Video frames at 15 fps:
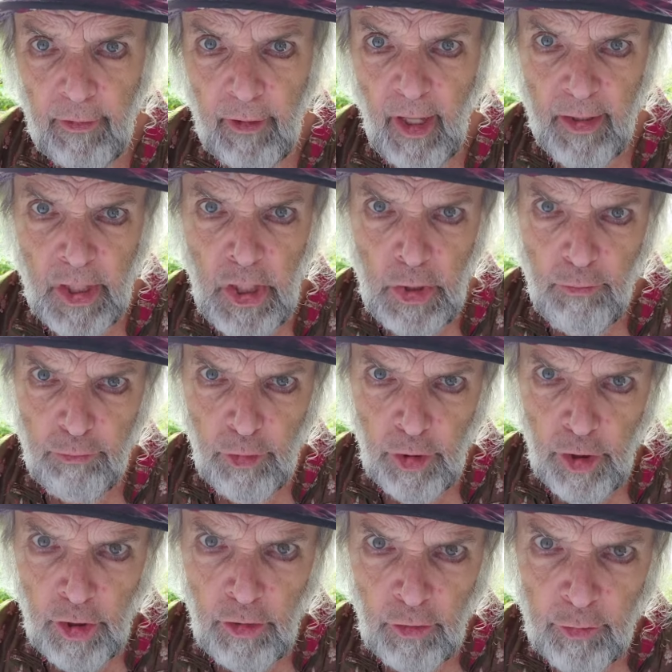And he
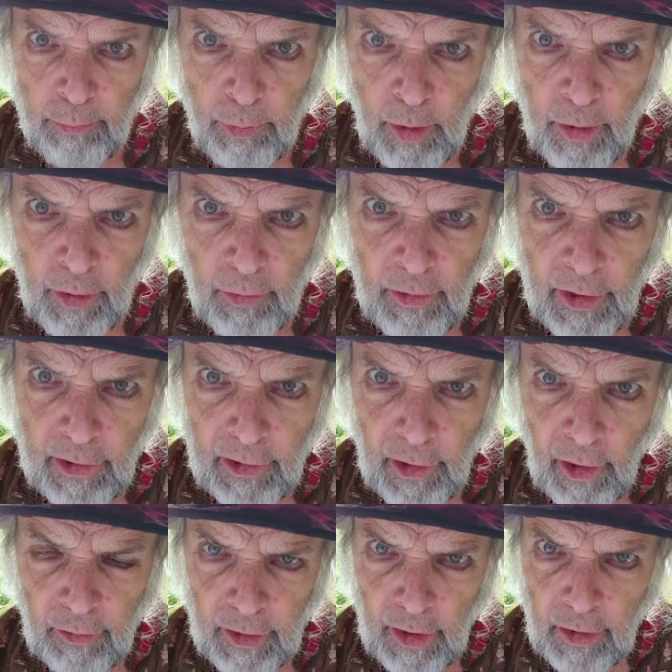rules Puerto
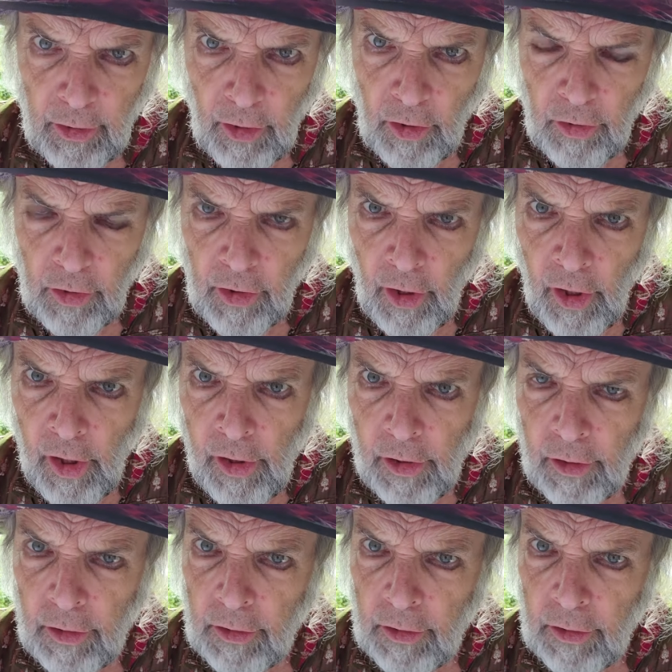Rico, King Coconut.